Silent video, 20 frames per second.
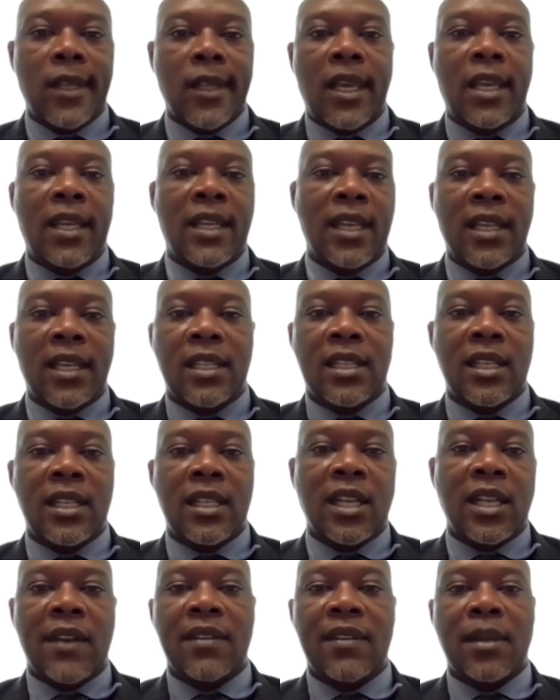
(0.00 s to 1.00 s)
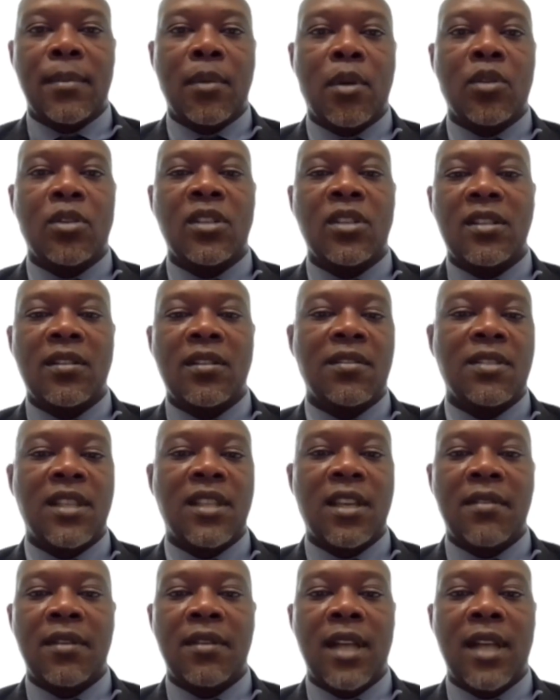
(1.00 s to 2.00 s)
it covers about
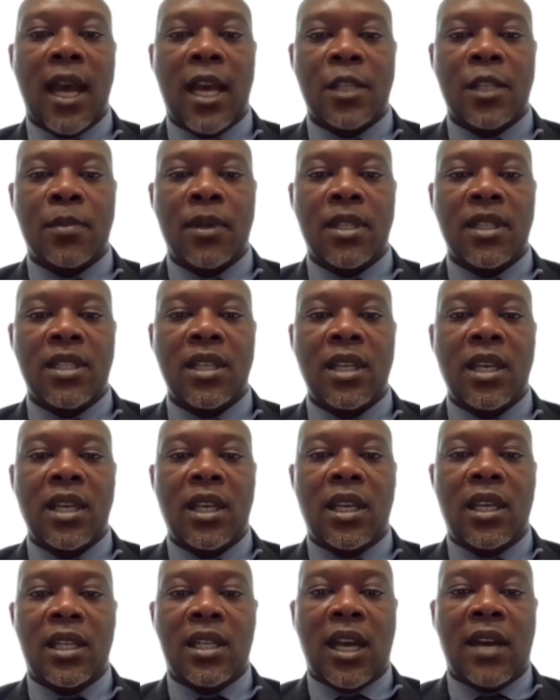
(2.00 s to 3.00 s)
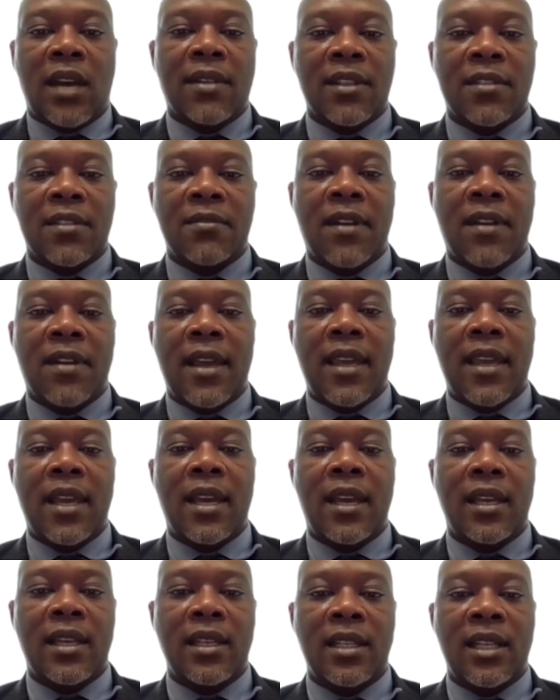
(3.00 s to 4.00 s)
7 aspects. It covers
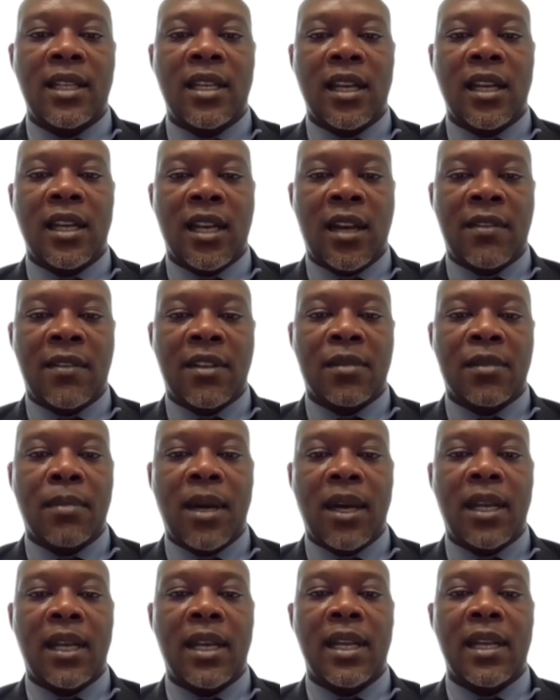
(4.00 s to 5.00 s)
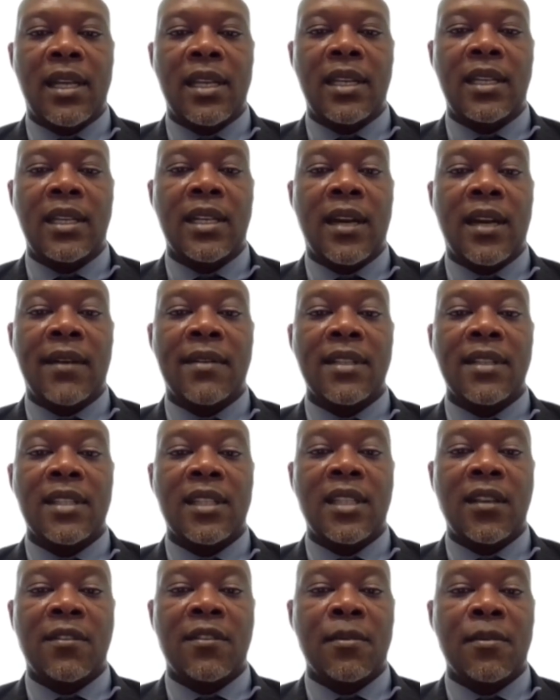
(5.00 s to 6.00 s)
fire, it covers burglary, it covers
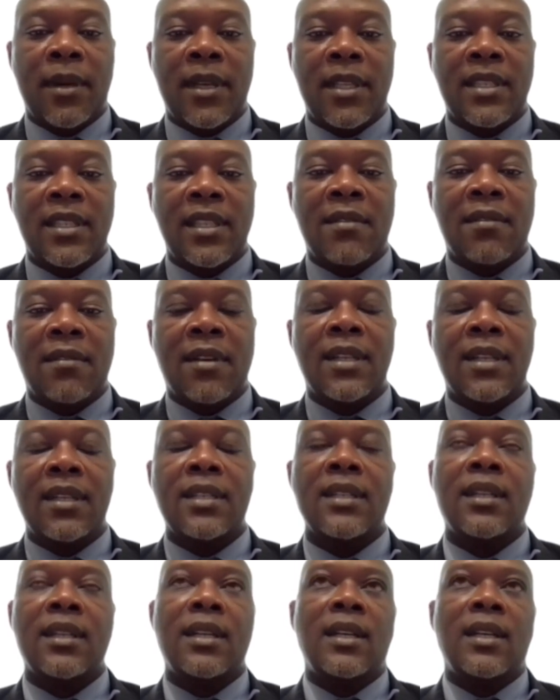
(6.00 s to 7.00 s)
theft by servant,